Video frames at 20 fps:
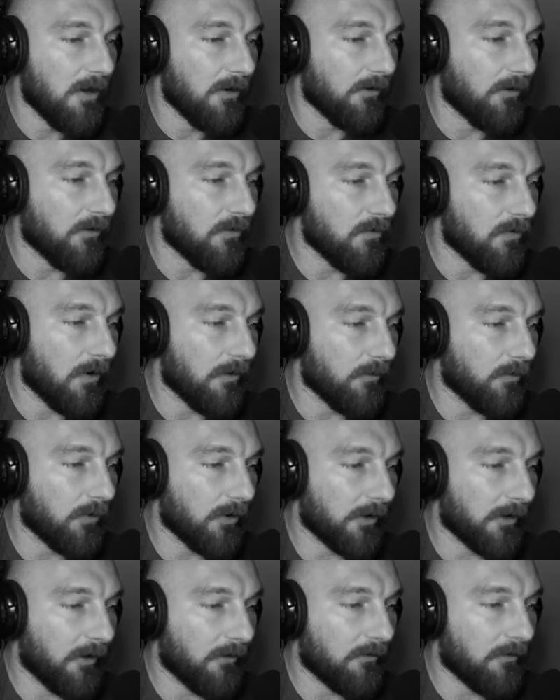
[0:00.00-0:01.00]
to do all the
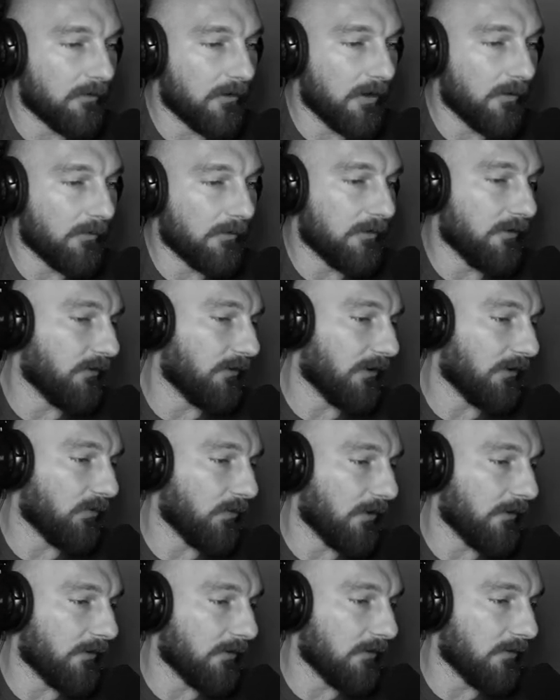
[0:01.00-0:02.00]
workouts that they release. That's
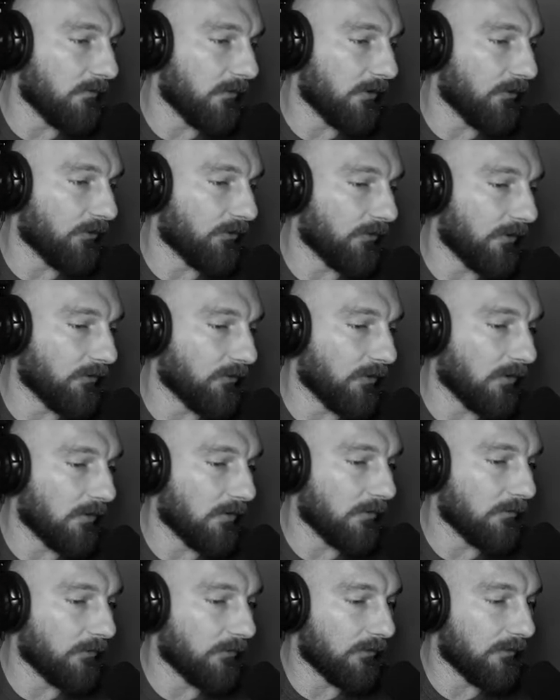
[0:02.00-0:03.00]
why the registration
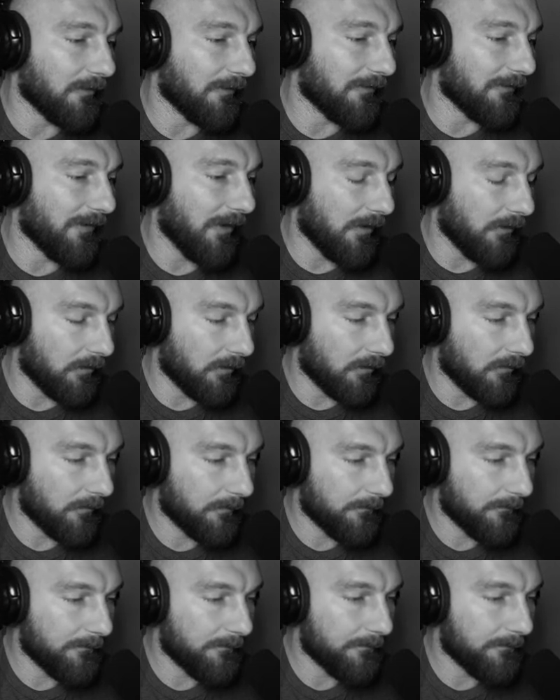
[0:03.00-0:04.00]
closes the 10th.
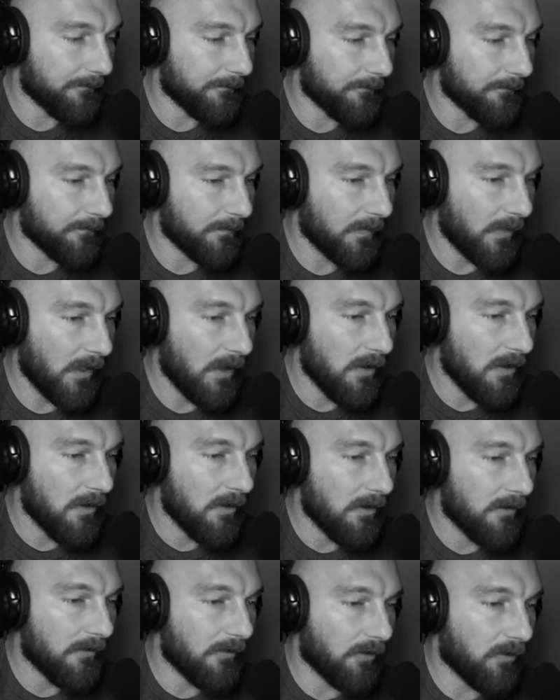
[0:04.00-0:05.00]

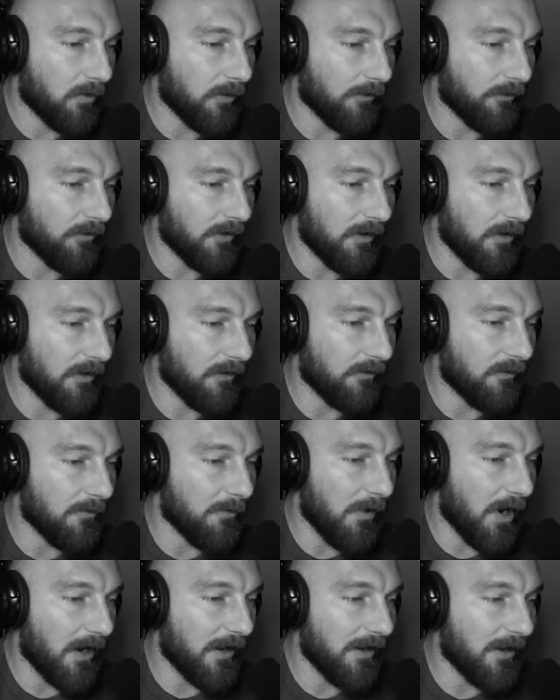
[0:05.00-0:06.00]
And then, of course, it is
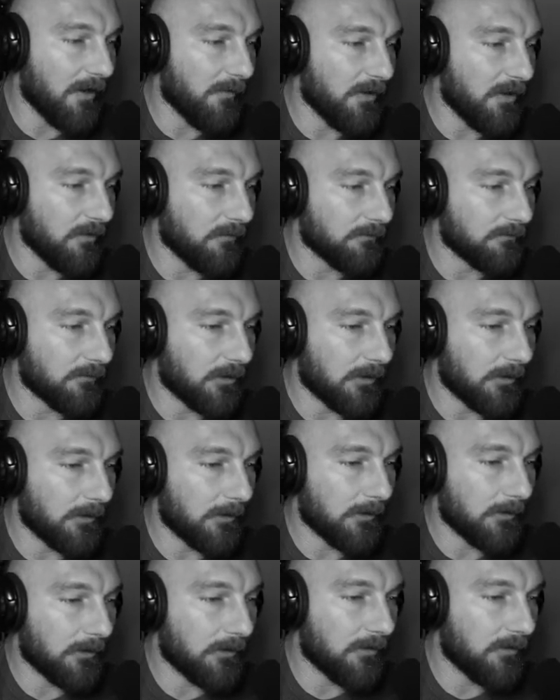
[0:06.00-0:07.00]
in Miami,
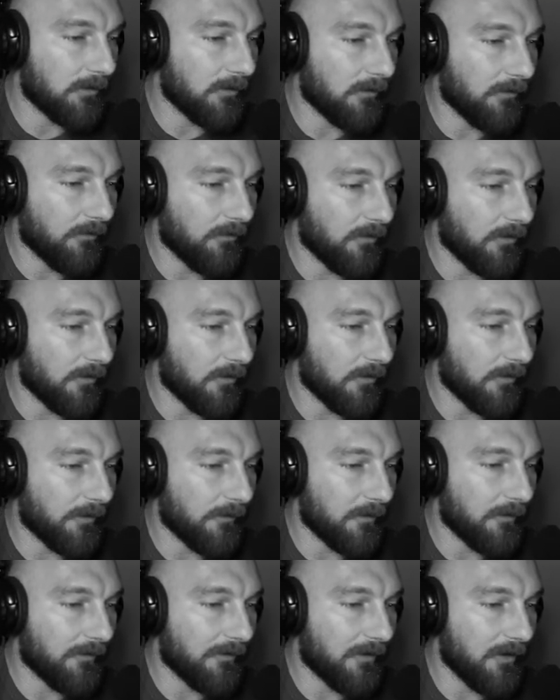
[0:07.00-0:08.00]
the
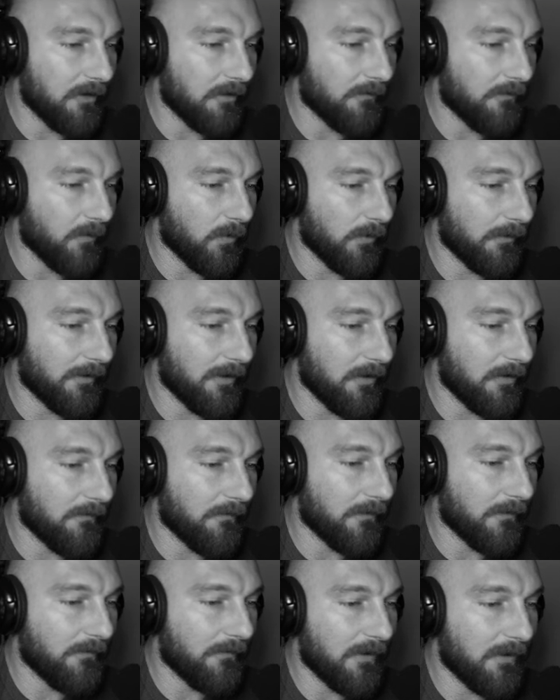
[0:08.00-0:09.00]
13th, 14th,
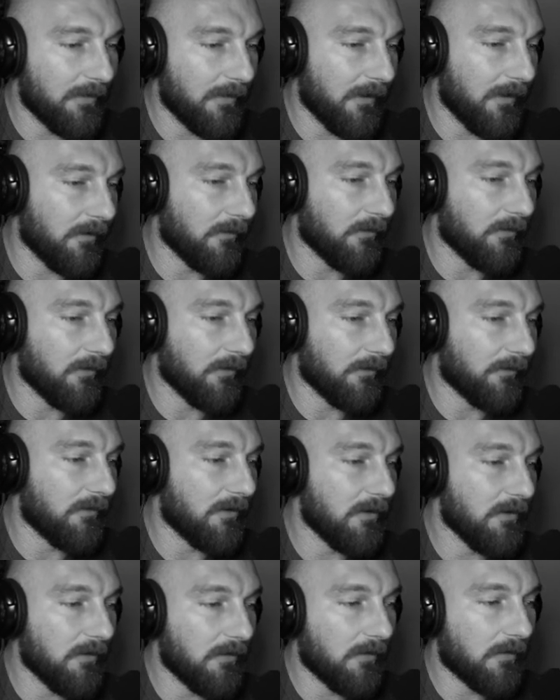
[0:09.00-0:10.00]
15th, and
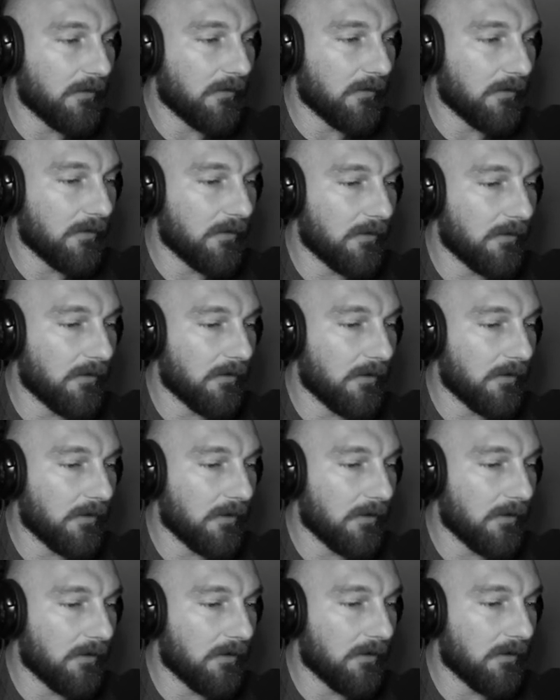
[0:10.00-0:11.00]
16th
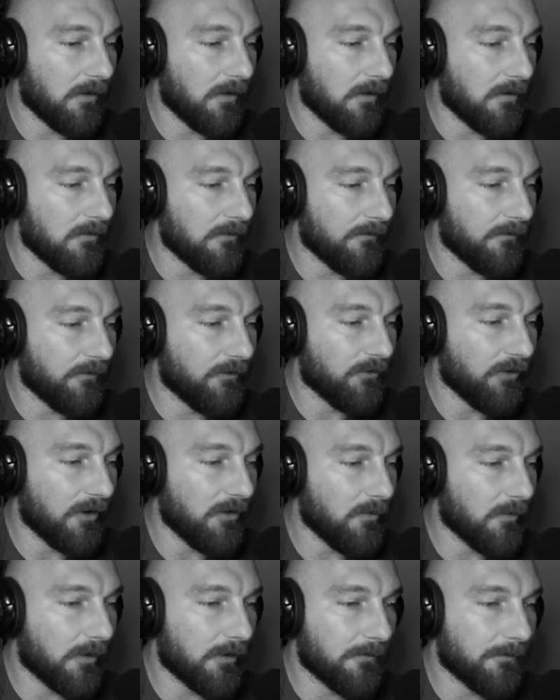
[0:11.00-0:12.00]
of
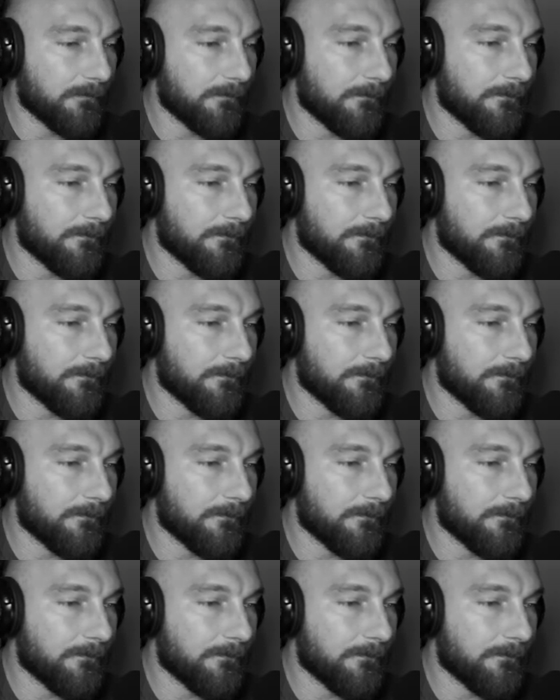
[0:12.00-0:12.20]
January.